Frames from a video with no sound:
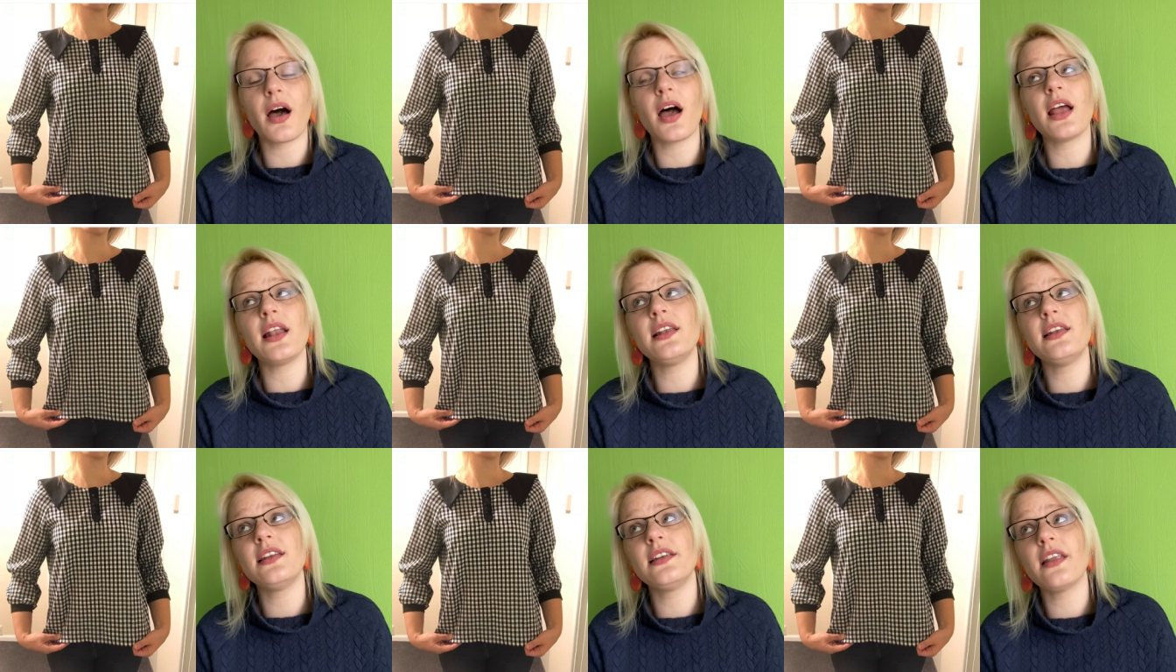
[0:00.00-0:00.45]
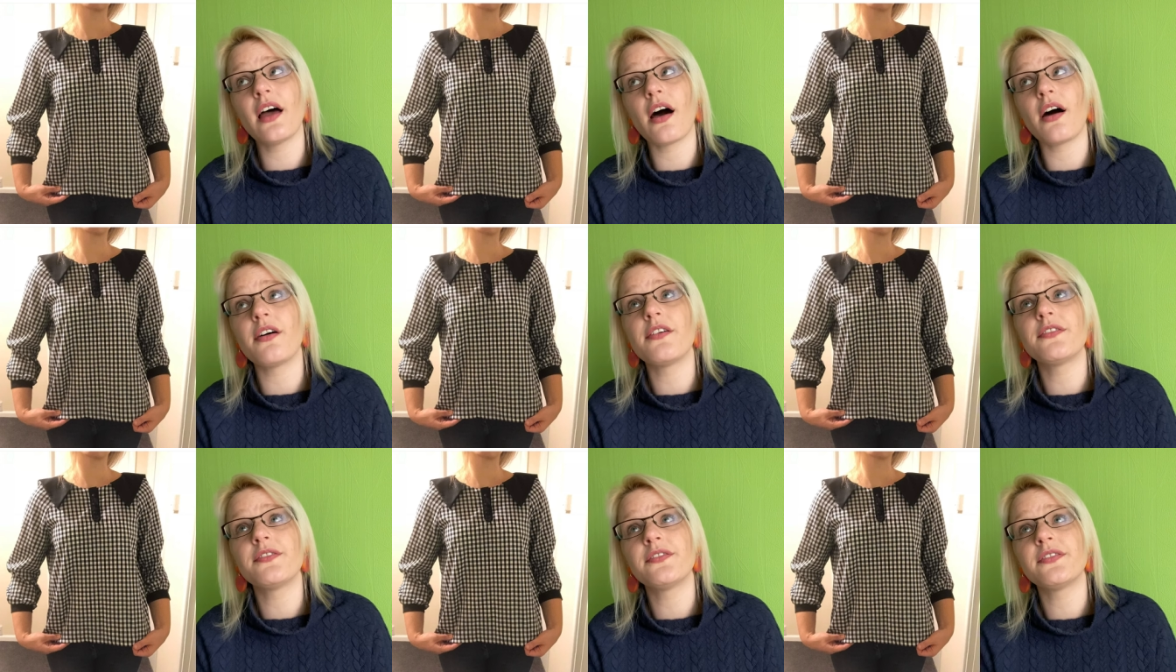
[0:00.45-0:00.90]
I
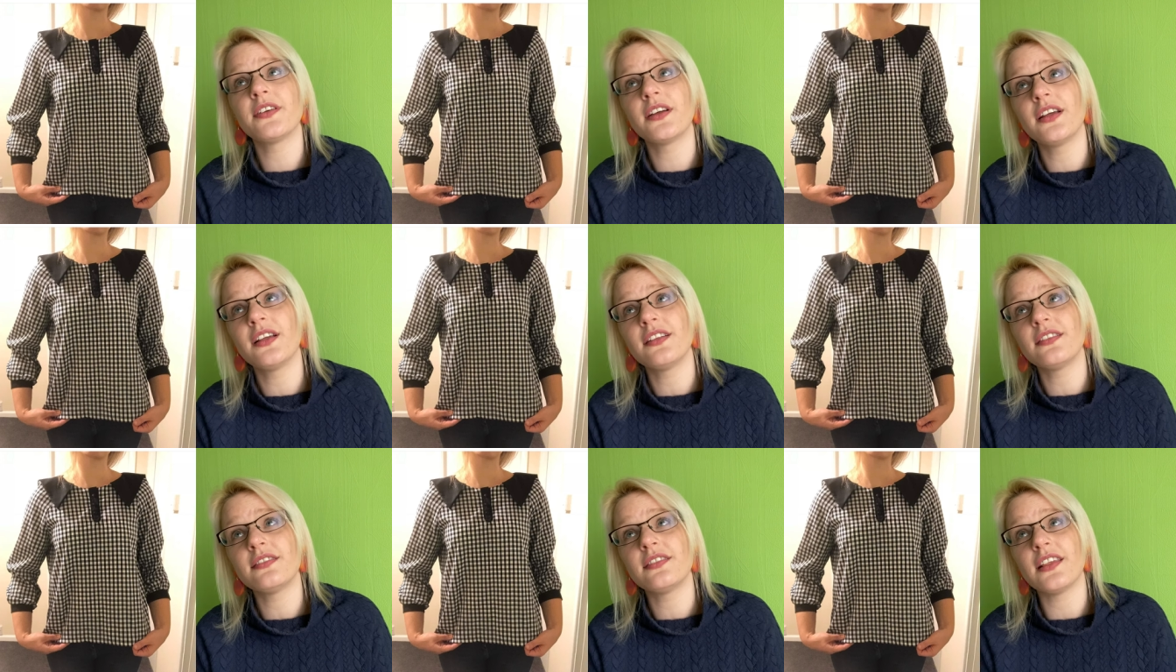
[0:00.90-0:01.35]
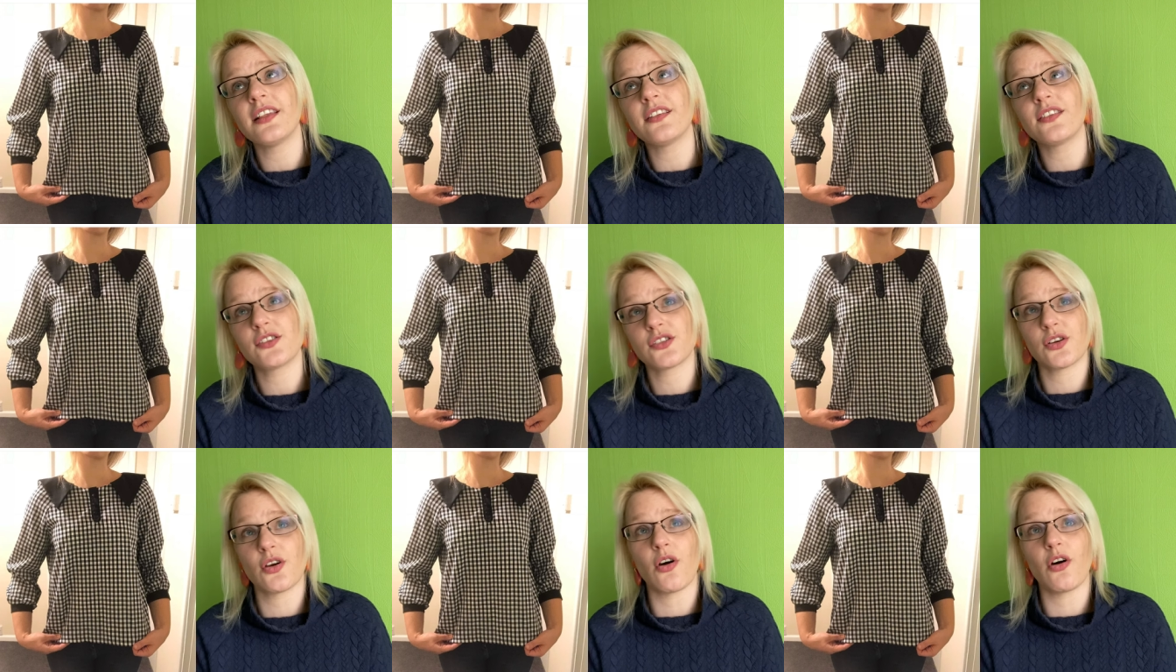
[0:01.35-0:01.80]
love
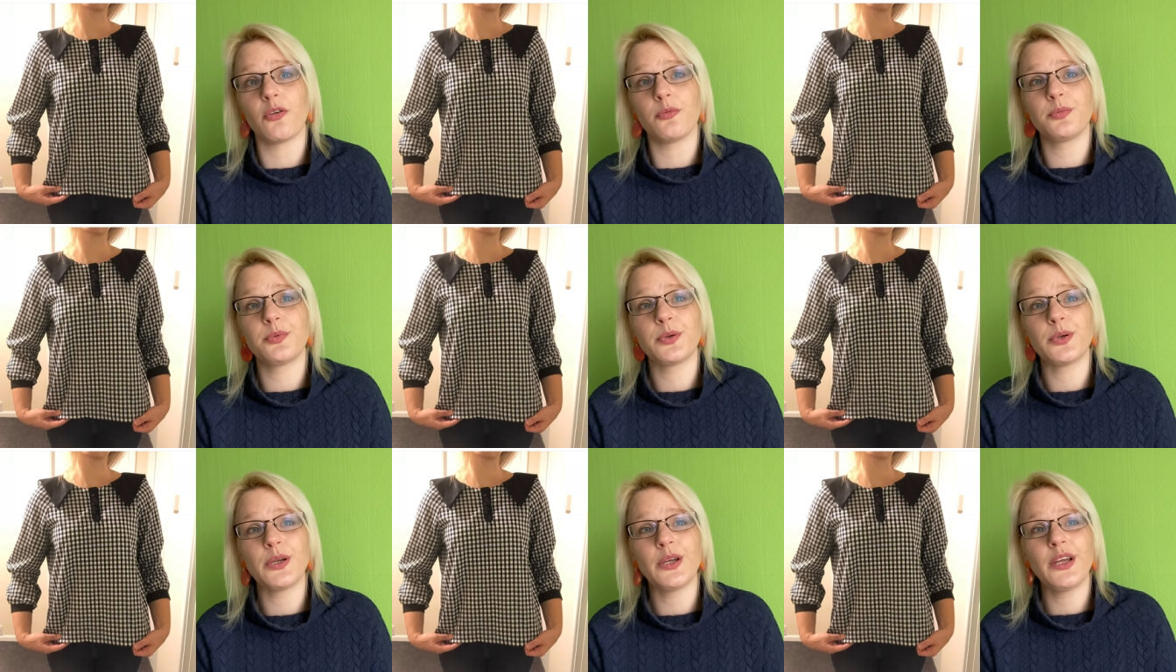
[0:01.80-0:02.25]
this top.